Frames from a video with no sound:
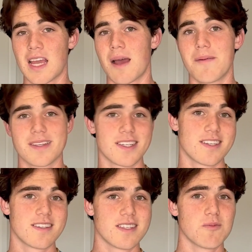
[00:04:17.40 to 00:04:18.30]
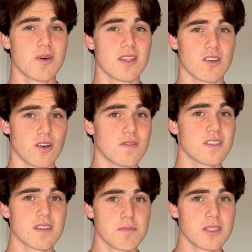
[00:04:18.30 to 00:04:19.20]
I'm excited to see what the Dolphins
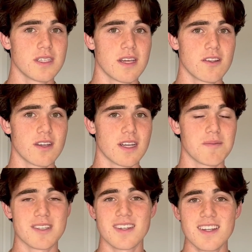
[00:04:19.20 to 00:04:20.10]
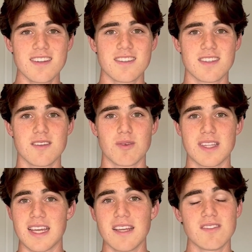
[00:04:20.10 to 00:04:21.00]
can put together, and I'm excited to see what the
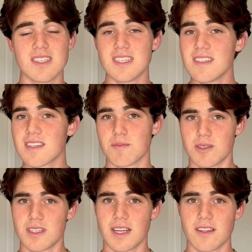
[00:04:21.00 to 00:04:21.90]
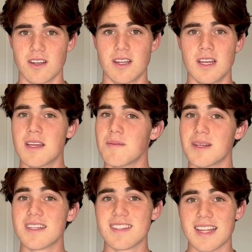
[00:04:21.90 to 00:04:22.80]
AFC East can put together,
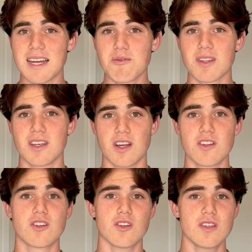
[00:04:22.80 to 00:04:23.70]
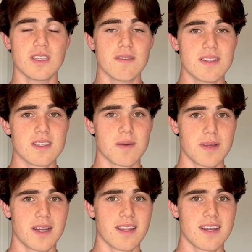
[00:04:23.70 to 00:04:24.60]
because now with another good defense coming
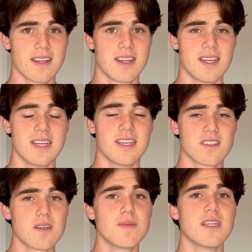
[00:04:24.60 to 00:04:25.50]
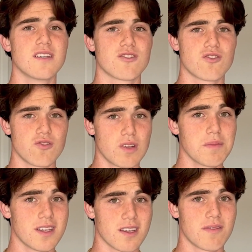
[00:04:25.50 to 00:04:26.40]
out of that, it's going to be an
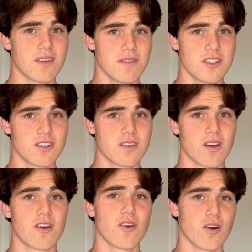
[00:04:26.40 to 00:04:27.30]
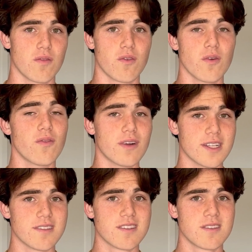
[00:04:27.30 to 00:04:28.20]
extremely tough division on all four
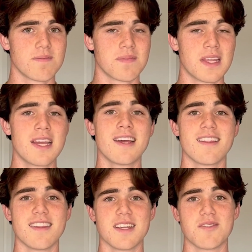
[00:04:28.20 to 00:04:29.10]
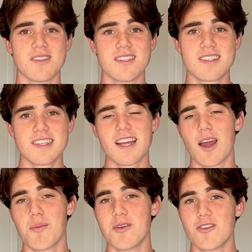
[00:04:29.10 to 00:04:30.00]
fronts. Thank you for listening, I
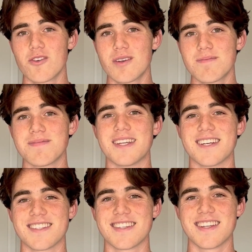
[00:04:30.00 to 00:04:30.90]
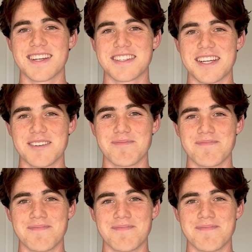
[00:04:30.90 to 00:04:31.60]
hope you enjoyed, and I'll see you next time.